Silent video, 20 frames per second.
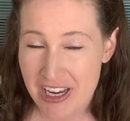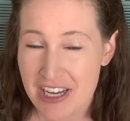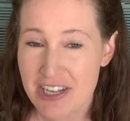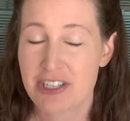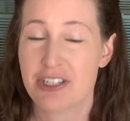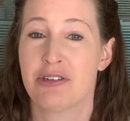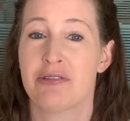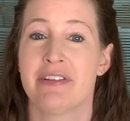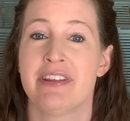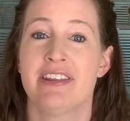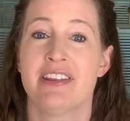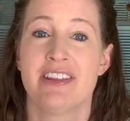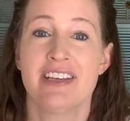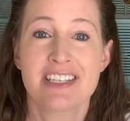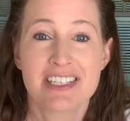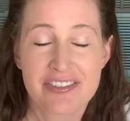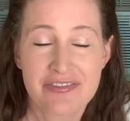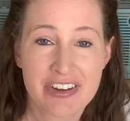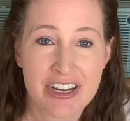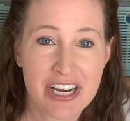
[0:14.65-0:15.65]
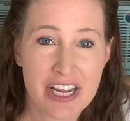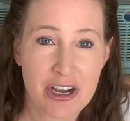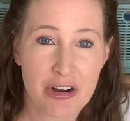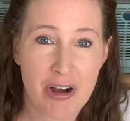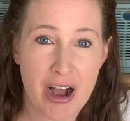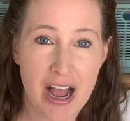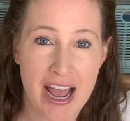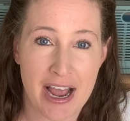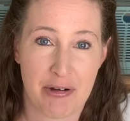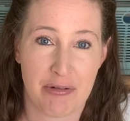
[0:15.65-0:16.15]
So in this
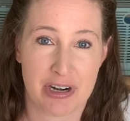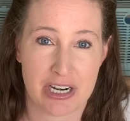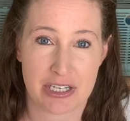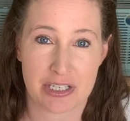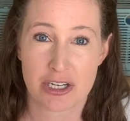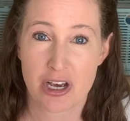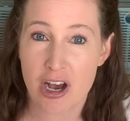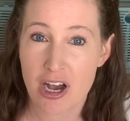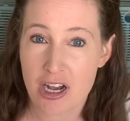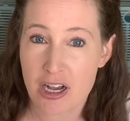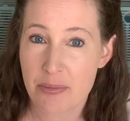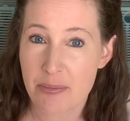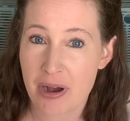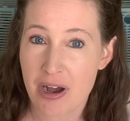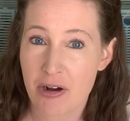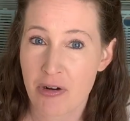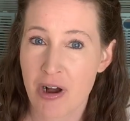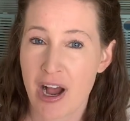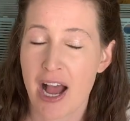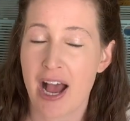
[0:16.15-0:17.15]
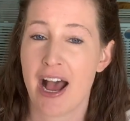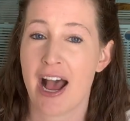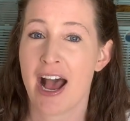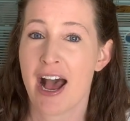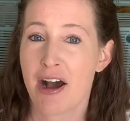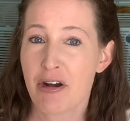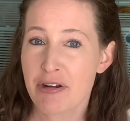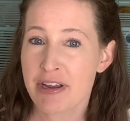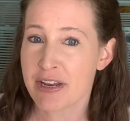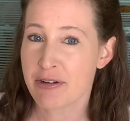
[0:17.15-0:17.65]
video, I wanna talk about
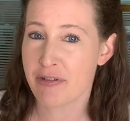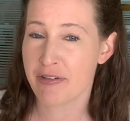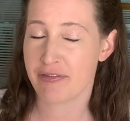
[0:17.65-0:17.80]
how can we